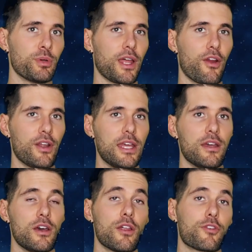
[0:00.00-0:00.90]
polarity
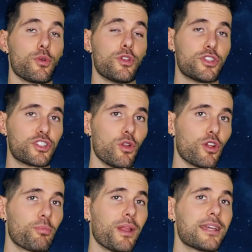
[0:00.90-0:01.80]
through the
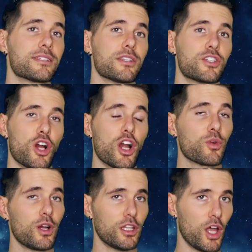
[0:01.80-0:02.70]
solar plexus
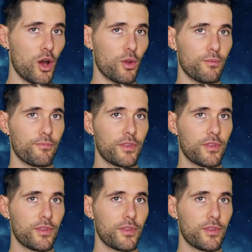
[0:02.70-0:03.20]
chakra alone.